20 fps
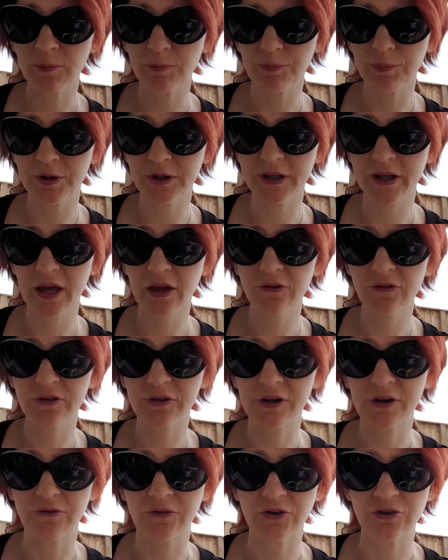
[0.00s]
But council
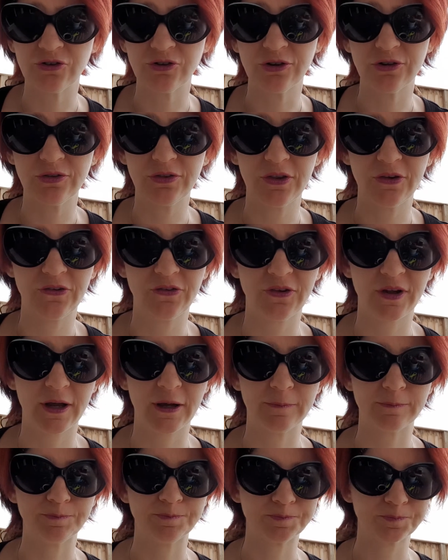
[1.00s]
have issued this
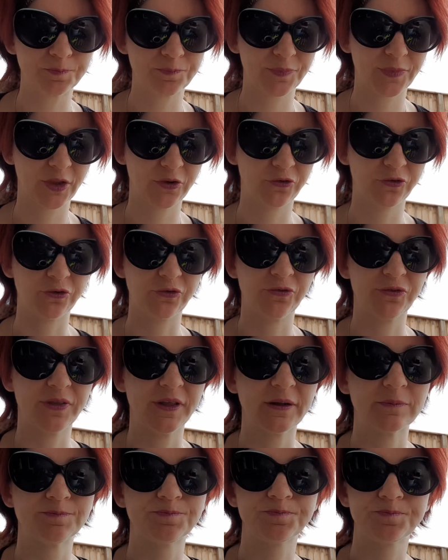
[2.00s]
sort of
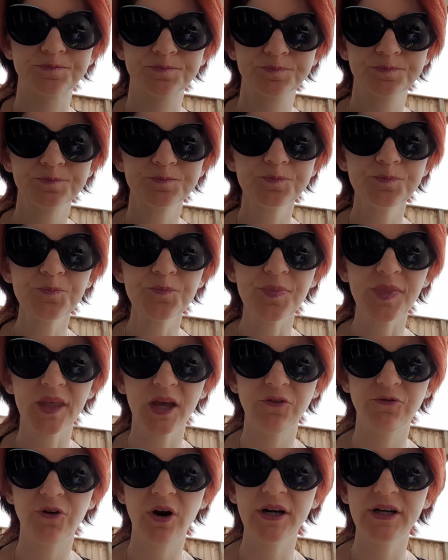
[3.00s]
thing.
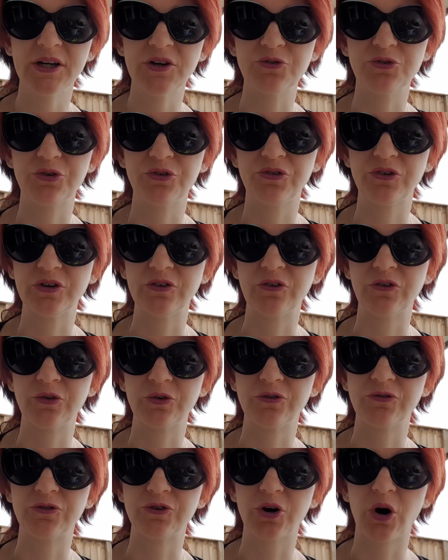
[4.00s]
I find it interesting to sort
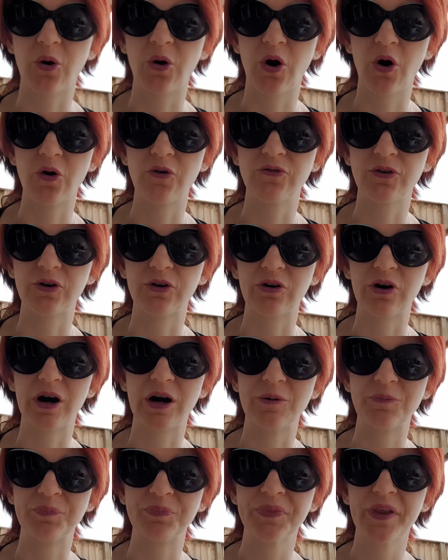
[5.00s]
of go over
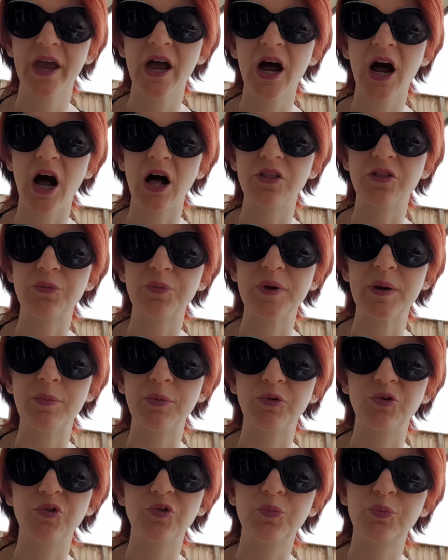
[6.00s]
other
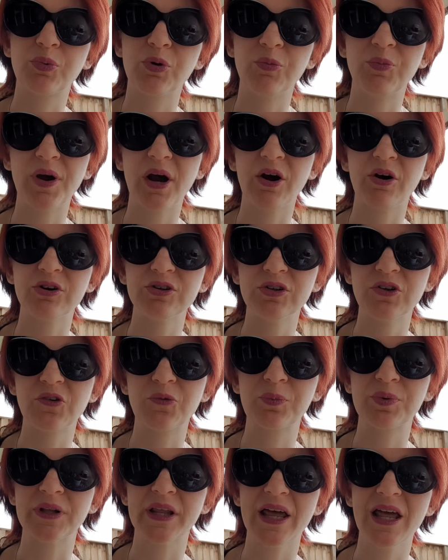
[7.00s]
people's preparedness
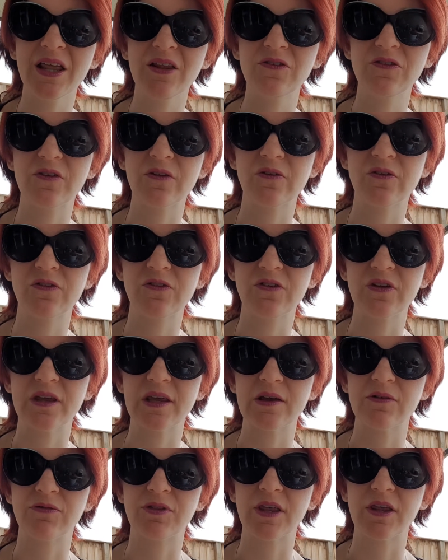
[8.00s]
plans and see
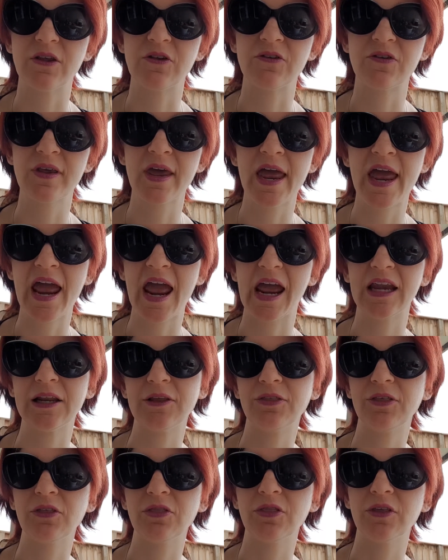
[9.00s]
if there's
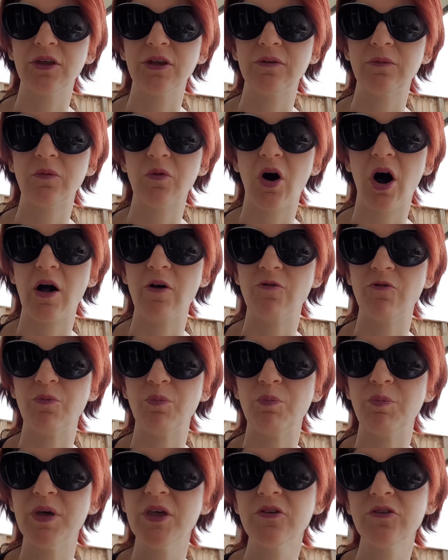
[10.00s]
anything that I've
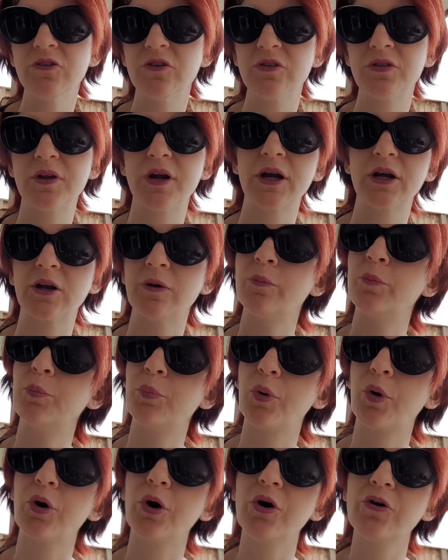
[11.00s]
missed that I can
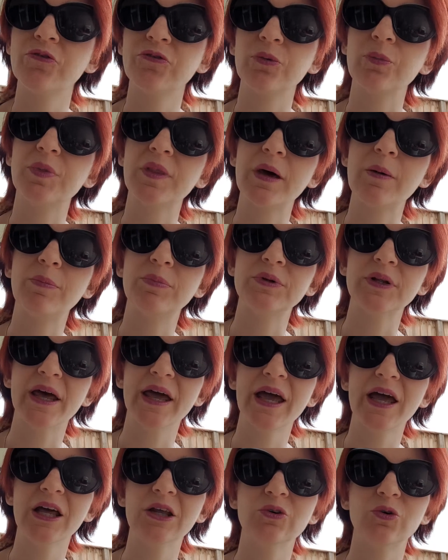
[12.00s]
borrow from their
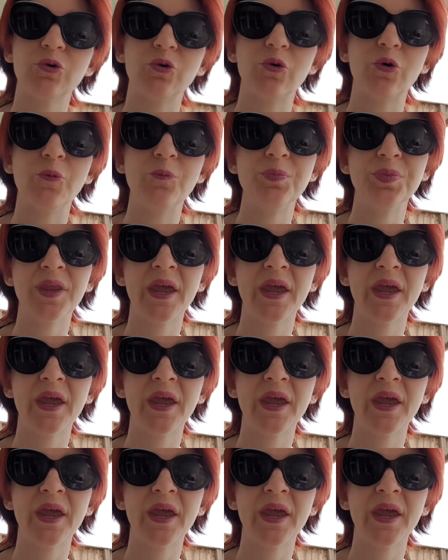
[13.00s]
plan, or